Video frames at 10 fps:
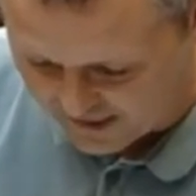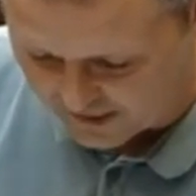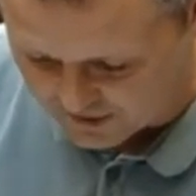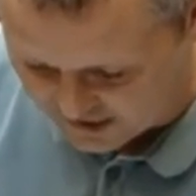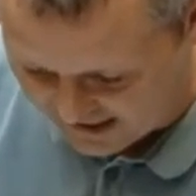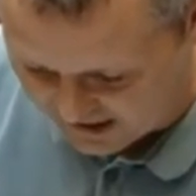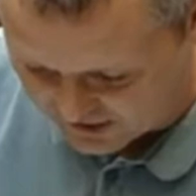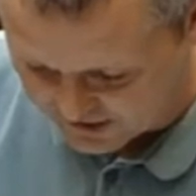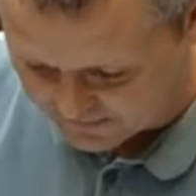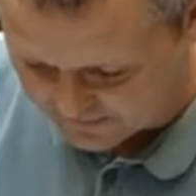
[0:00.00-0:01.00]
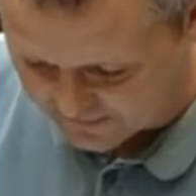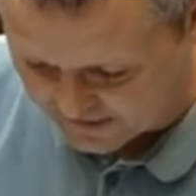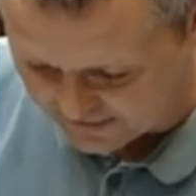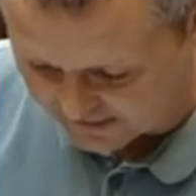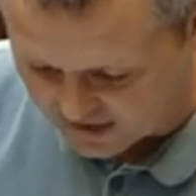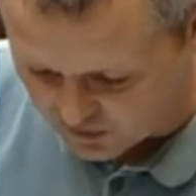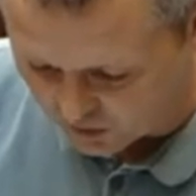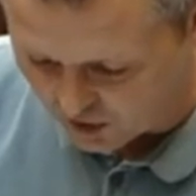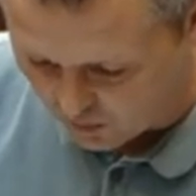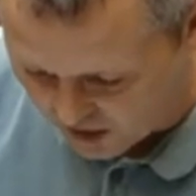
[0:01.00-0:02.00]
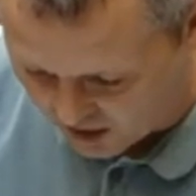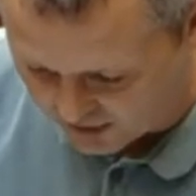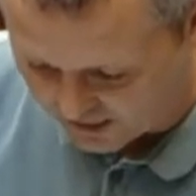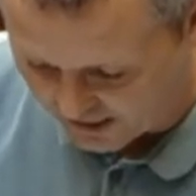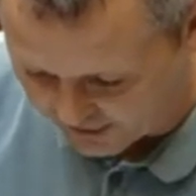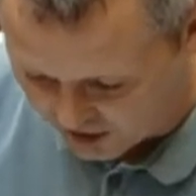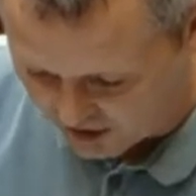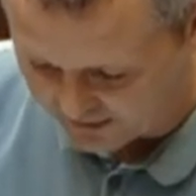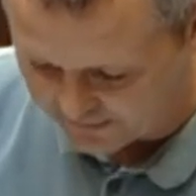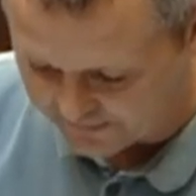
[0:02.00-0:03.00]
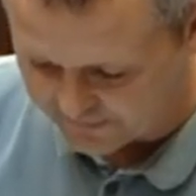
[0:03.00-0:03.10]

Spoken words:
and I'm scared that this will go on and on.